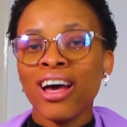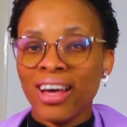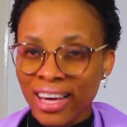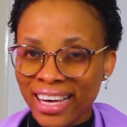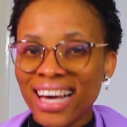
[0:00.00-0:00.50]

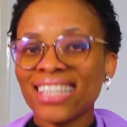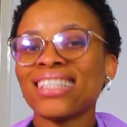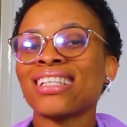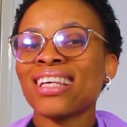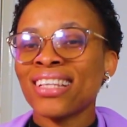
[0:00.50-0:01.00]
get
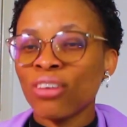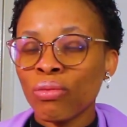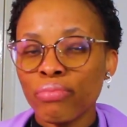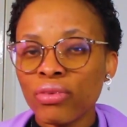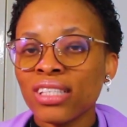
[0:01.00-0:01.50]
some
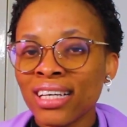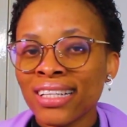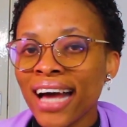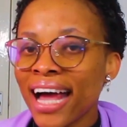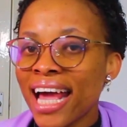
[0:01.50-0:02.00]
books in
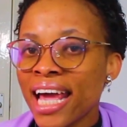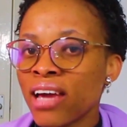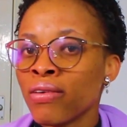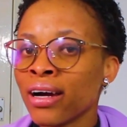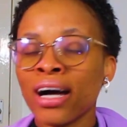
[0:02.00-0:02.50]
that
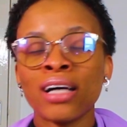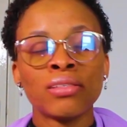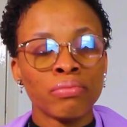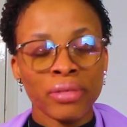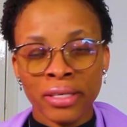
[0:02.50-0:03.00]
area and
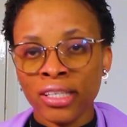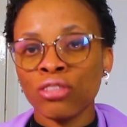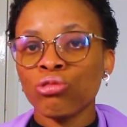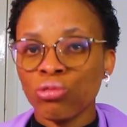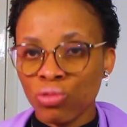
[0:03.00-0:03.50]
begin to
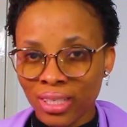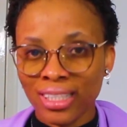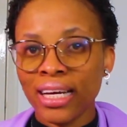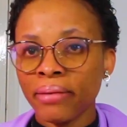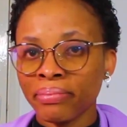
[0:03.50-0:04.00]
read
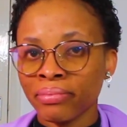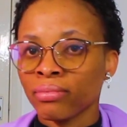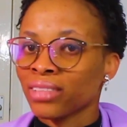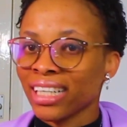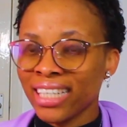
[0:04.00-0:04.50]
them.
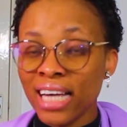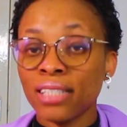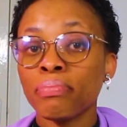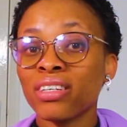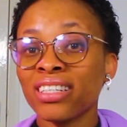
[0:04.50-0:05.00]
Yes,
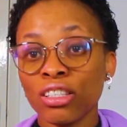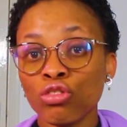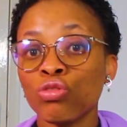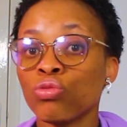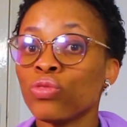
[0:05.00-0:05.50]
begin to
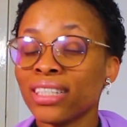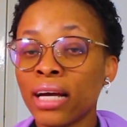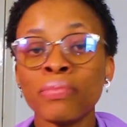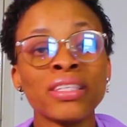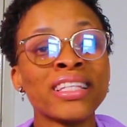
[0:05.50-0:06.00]
read them.
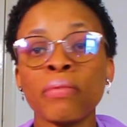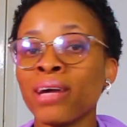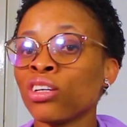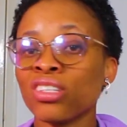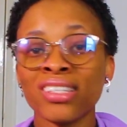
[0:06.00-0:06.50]
They might not
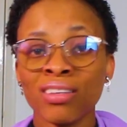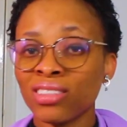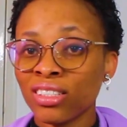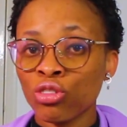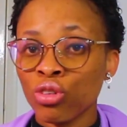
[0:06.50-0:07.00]
sound
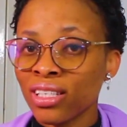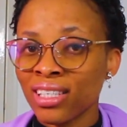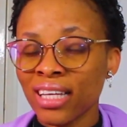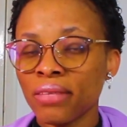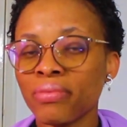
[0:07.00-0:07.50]
interesting at the
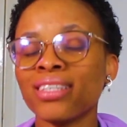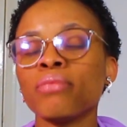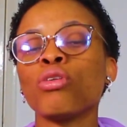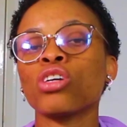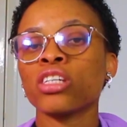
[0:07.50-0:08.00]
beginning,
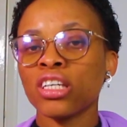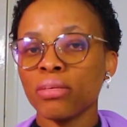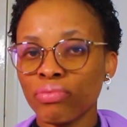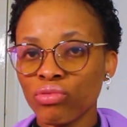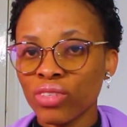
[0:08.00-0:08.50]
but keep
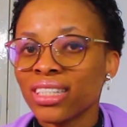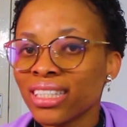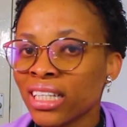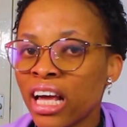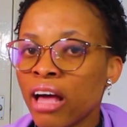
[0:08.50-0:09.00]
reading.
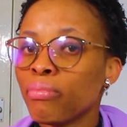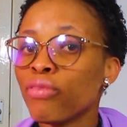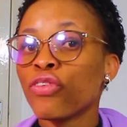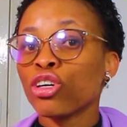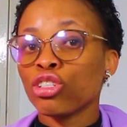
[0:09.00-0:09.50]
Before
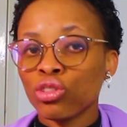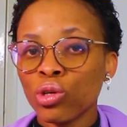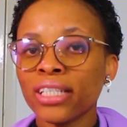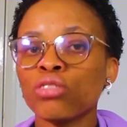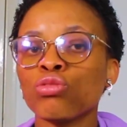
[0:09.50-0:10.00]
you know
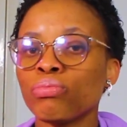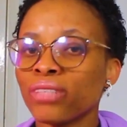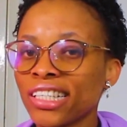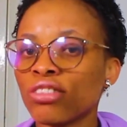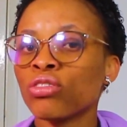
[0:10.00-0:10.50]
it, you begin
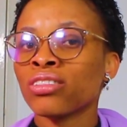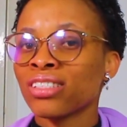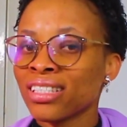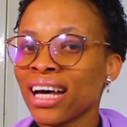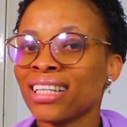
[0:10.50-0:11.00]
to
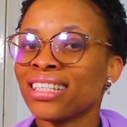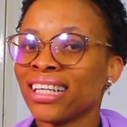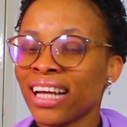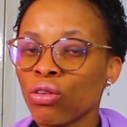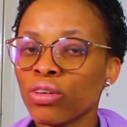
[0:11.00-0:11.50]
understand their
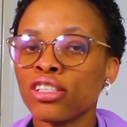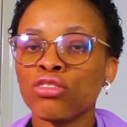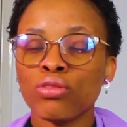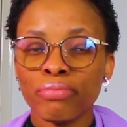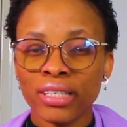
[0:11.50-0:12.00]
languages. You
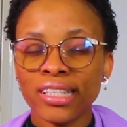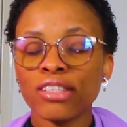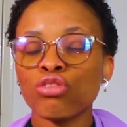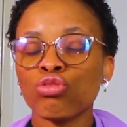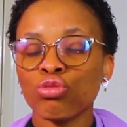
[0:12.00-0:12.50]
begin
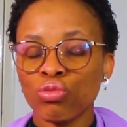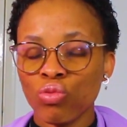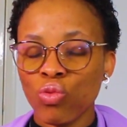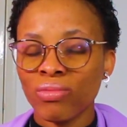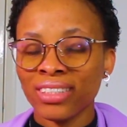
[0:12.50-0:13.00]
to
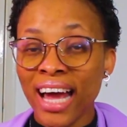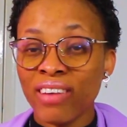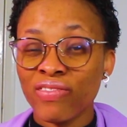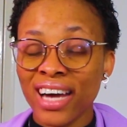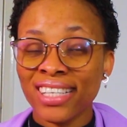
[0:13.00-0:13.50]
dive
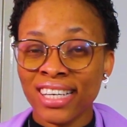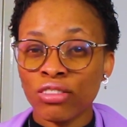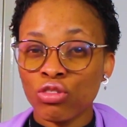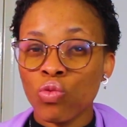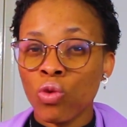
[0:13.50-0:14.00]
right into
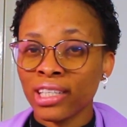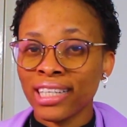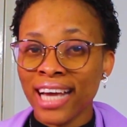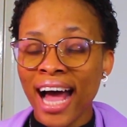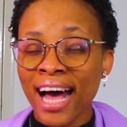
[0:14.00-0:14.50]
what they
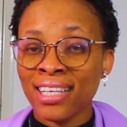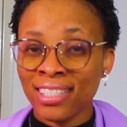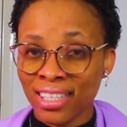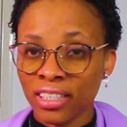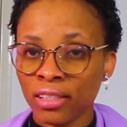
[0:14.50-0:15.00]
are
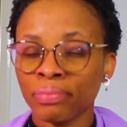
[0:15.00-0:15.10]
saying.